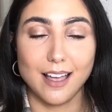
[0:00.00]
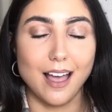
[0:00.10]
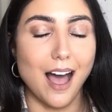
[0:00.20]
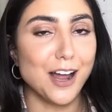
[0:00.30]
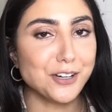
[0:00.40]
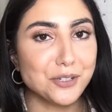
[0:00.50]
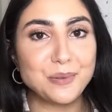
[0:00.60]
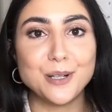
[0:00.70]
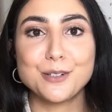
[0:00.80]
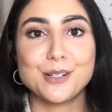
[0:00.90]

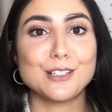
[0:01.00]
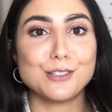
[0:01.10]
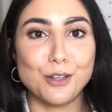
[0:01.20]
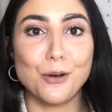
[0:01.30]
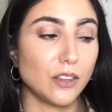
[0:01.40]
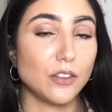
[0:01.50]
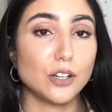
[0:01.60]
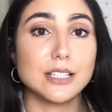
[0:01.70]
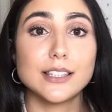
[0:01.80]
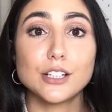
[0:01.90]
Entrepreneurs know there
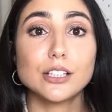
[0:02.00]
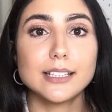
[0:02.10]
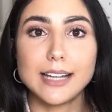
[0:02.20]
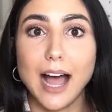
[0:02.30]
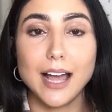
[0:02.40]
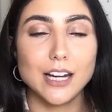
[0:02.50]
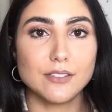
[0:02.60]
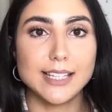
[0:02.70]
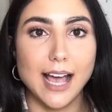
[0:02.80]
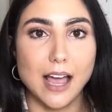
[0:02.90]
is literally not
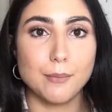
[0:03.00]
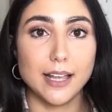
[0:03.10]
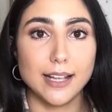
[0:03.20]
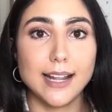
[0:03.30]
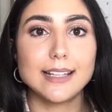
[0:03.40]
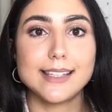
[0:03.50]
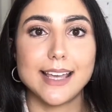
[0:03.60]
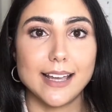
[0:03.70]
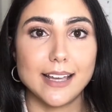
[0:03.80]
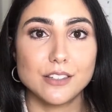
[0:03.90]
enough time in a
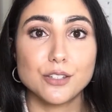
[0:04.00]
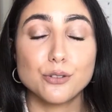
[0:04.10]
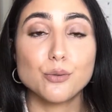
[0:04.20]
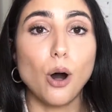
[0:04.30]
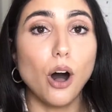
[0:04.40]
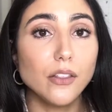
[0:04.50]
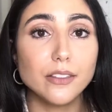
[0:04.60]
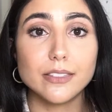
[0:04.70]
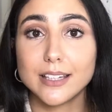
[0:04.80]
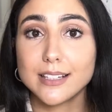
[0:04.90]
day to do all
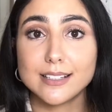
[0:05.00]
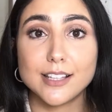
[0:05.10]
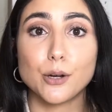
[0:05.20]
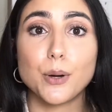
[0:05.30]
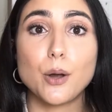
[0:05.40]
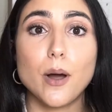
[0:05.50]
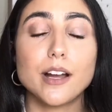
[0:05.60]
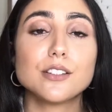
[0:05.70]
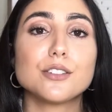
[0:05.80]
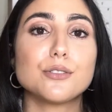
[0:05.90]
the things that are
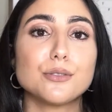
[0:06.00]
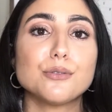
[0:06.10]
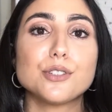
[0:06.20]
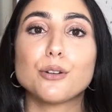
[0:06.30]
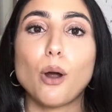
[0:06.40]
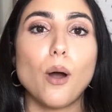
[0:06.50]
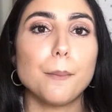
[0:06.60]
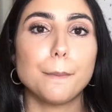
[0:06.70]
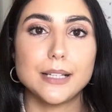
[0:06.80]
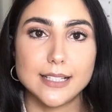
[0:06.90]
required to do to grow
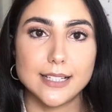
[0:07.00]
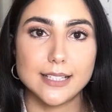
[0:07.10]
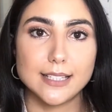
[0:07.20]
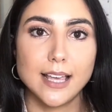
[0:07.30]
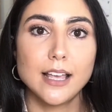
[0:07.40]
our business.